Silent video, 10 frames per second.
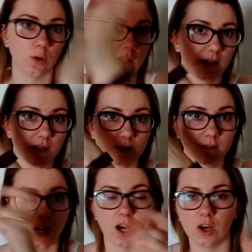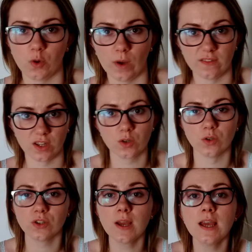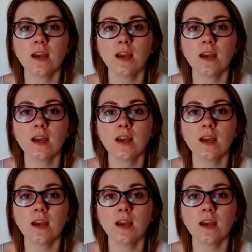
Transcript: or like a card or whatever they're called,